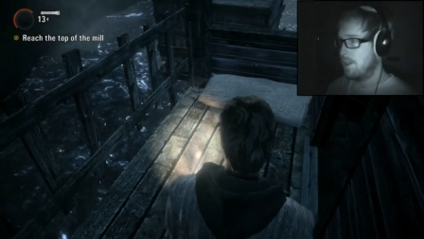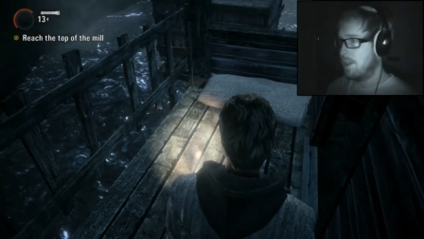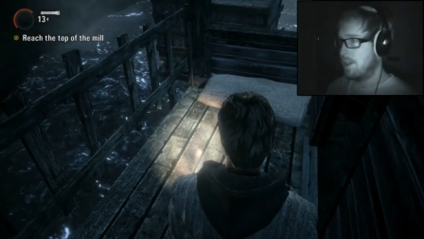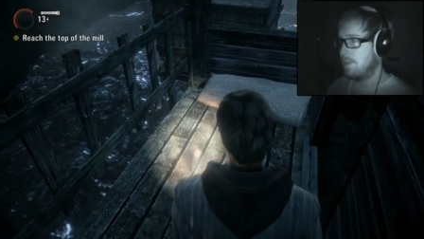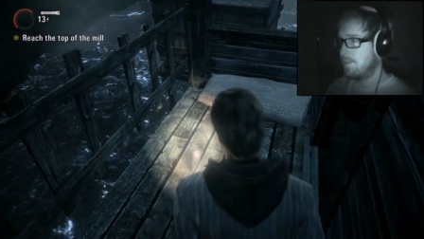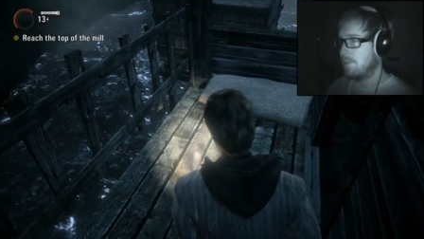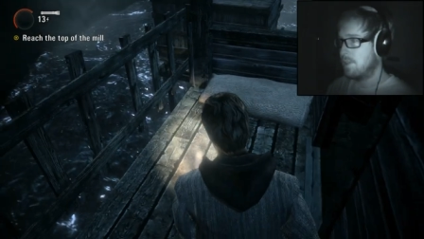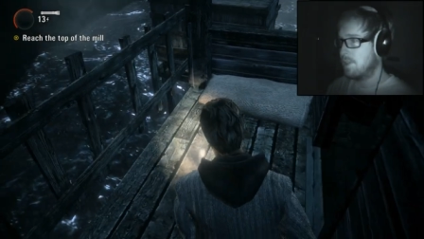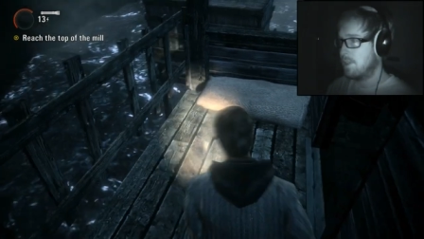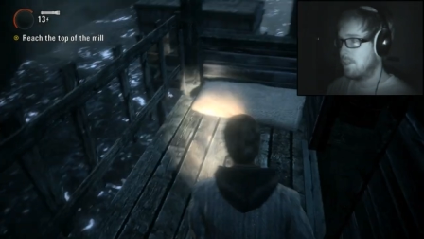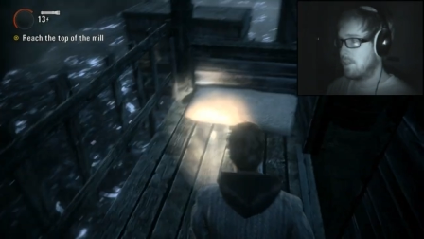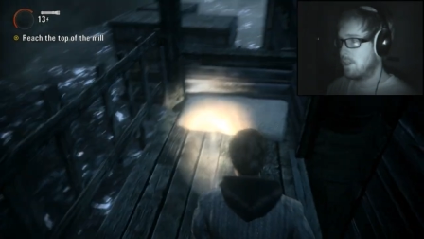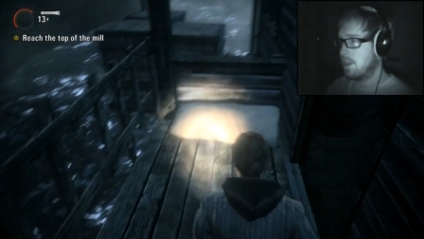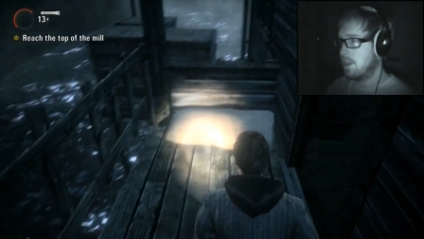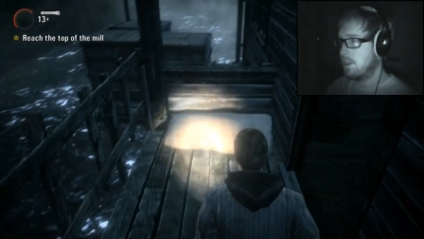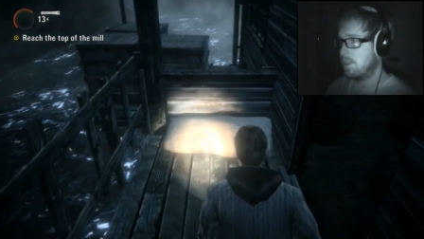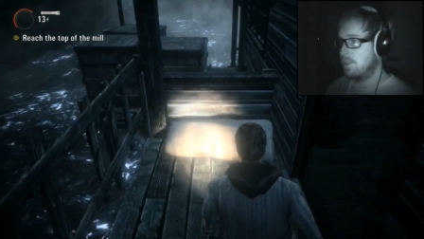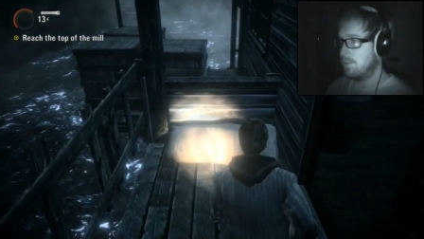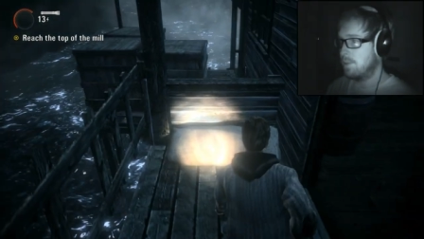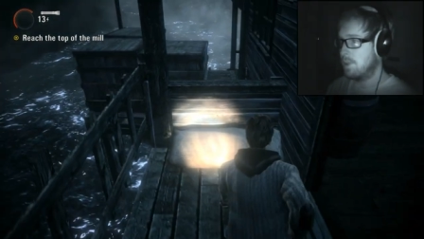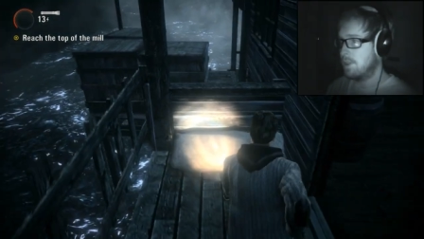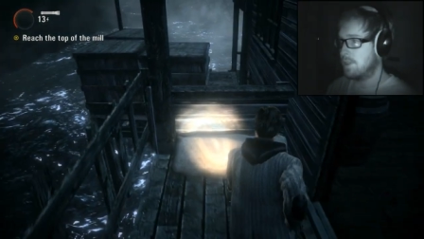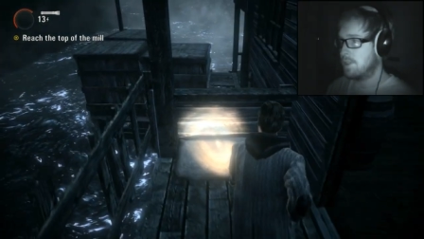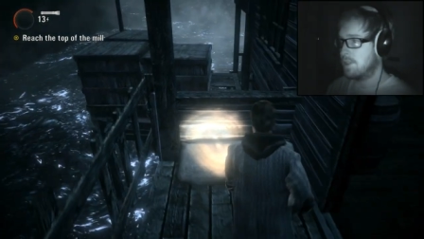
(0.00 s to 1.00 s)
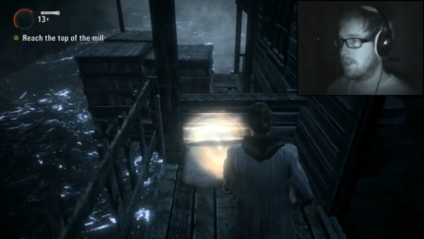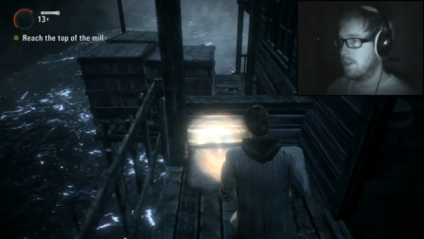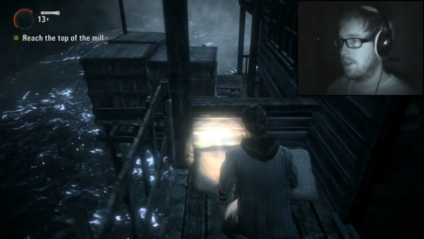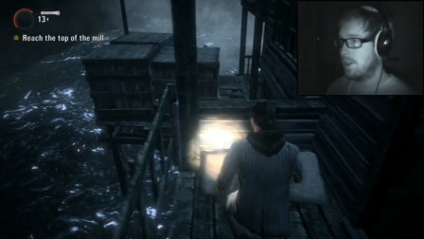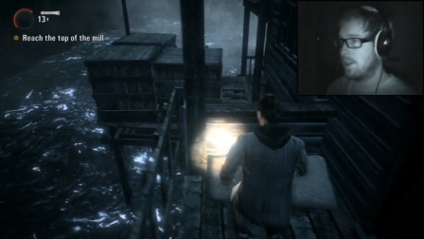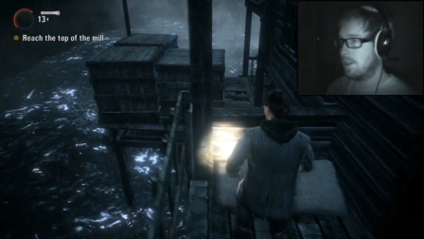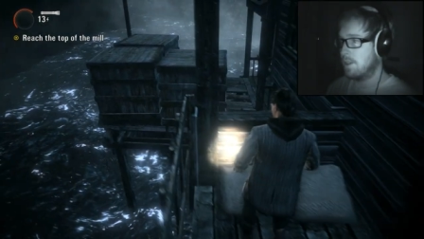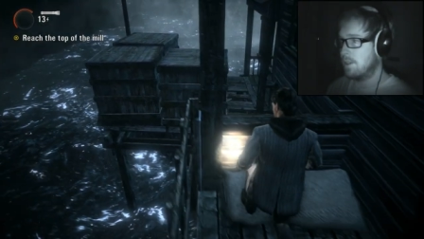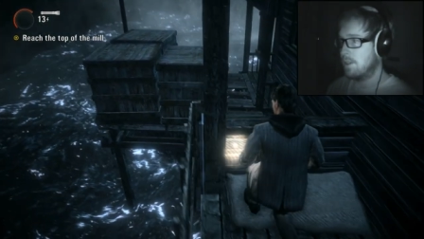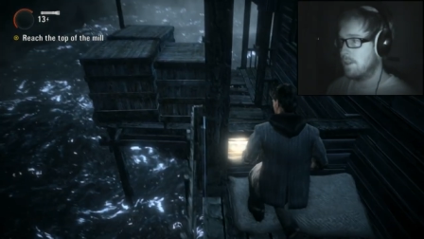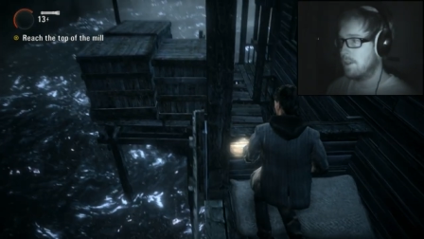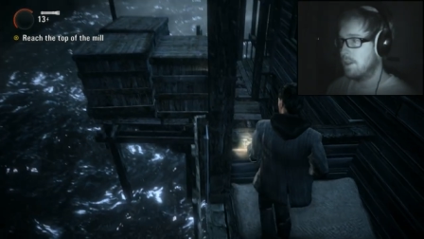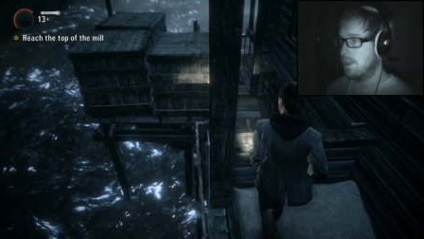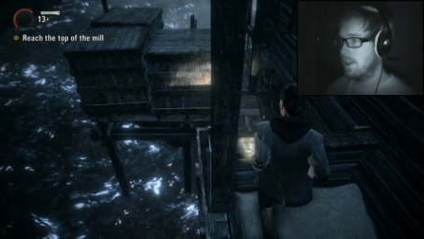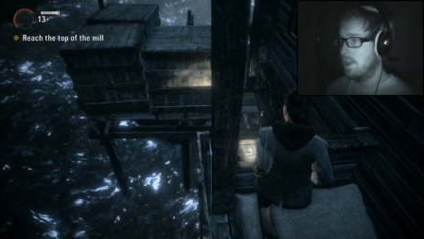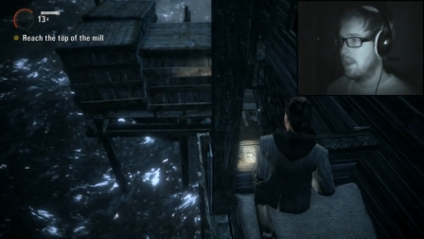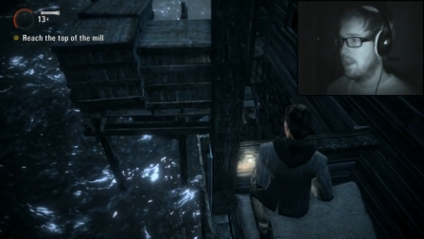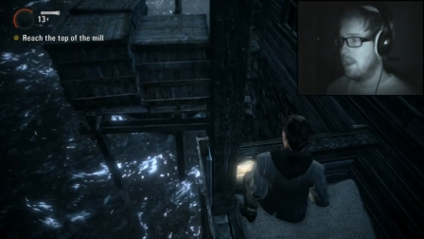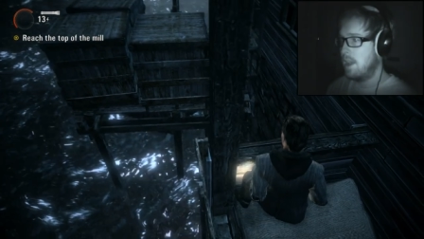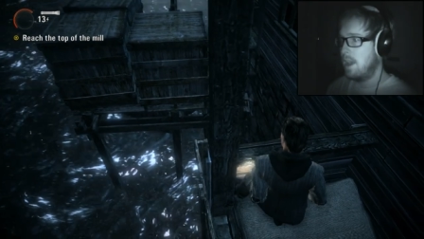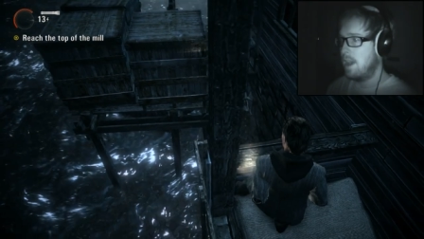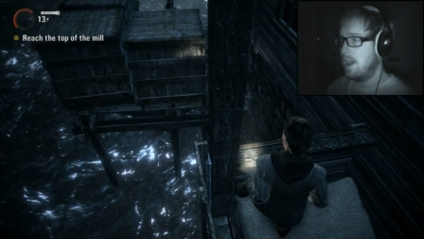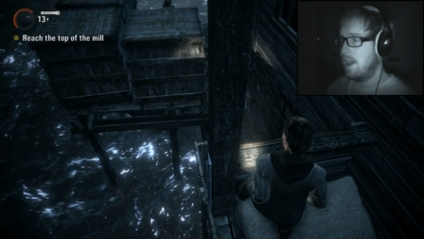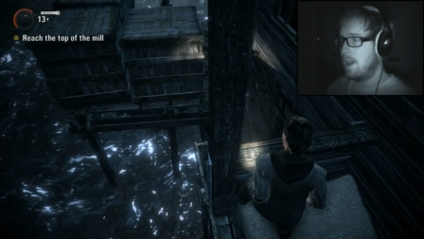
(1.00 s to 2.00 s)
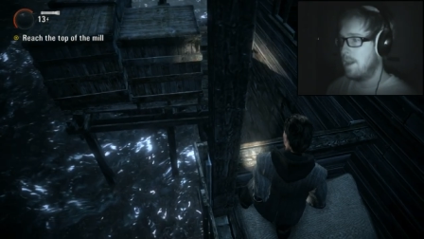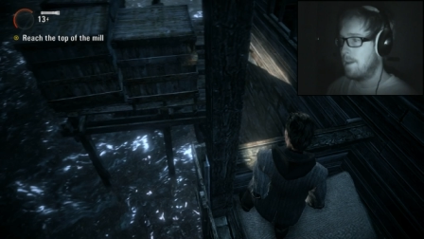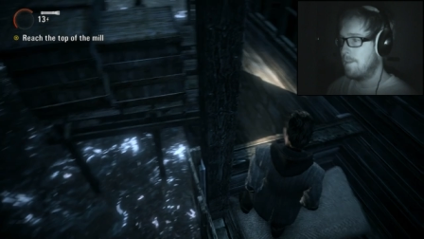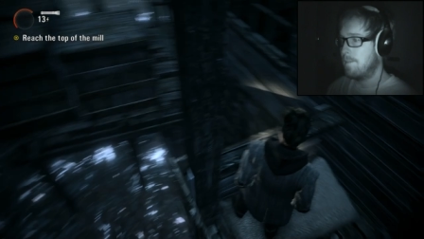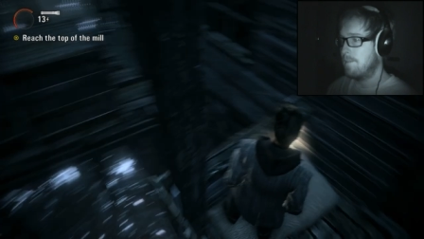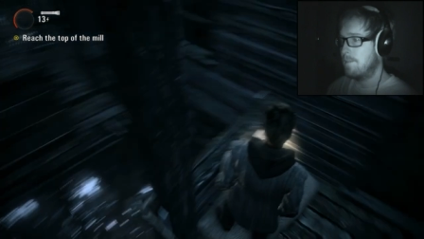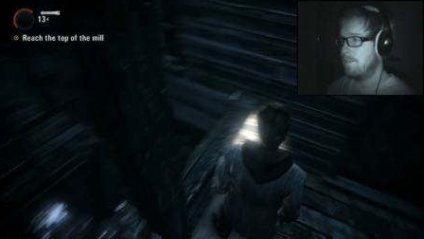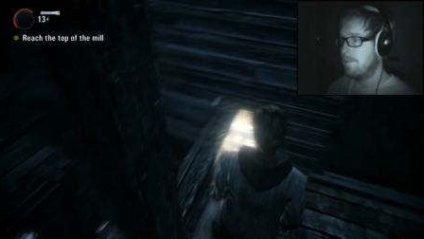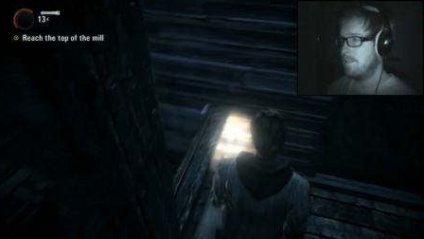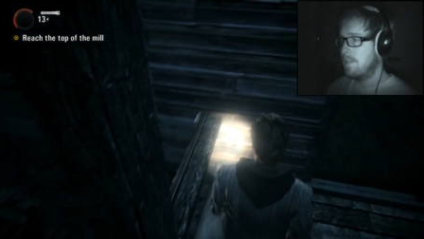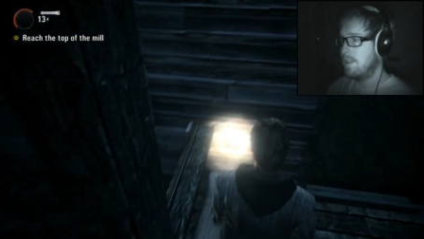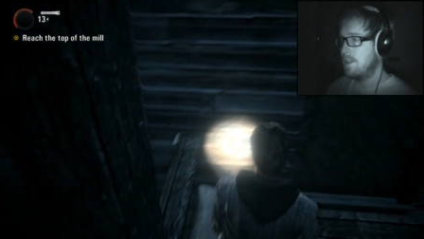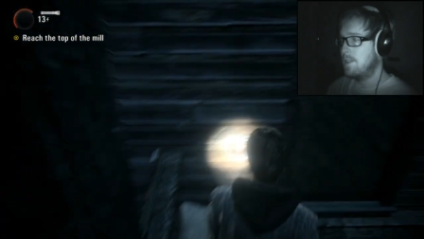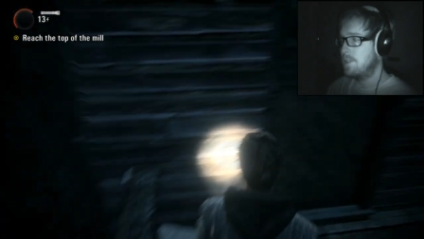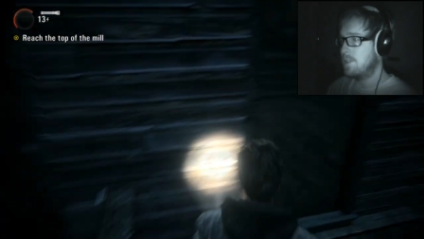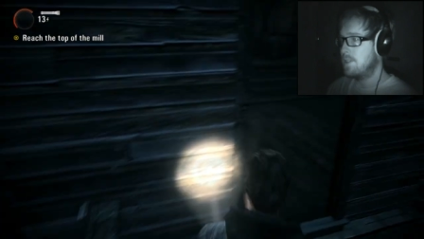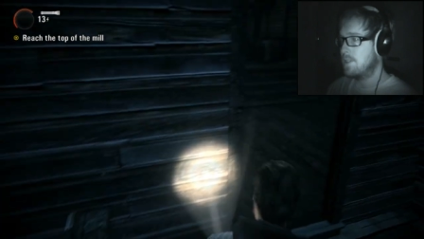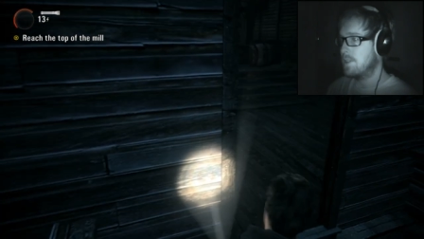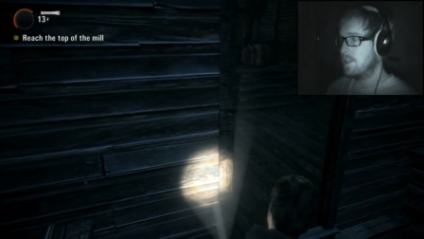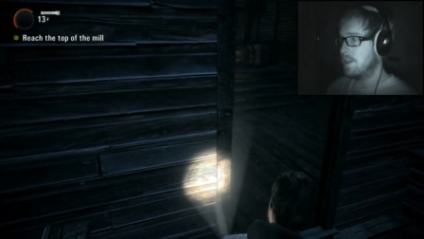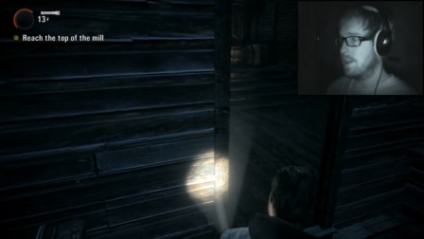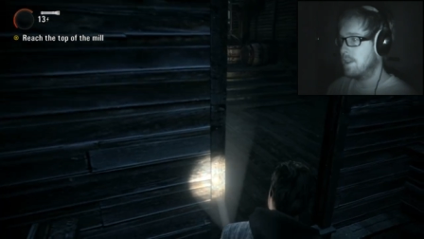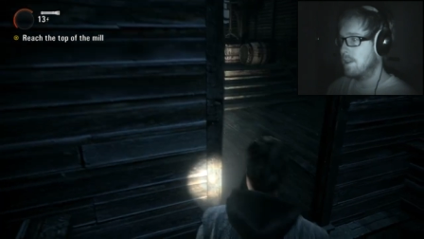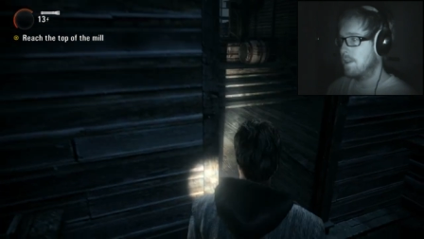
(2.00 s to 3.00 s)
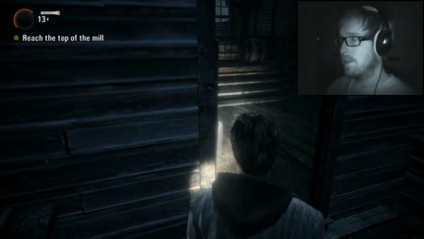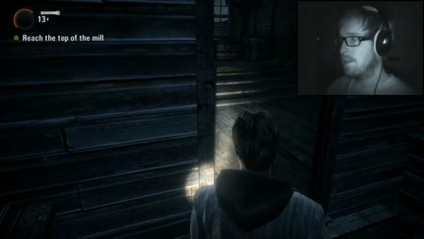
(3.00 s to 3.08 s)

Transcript: I haven't got a clue what's going on. Ah, interesting.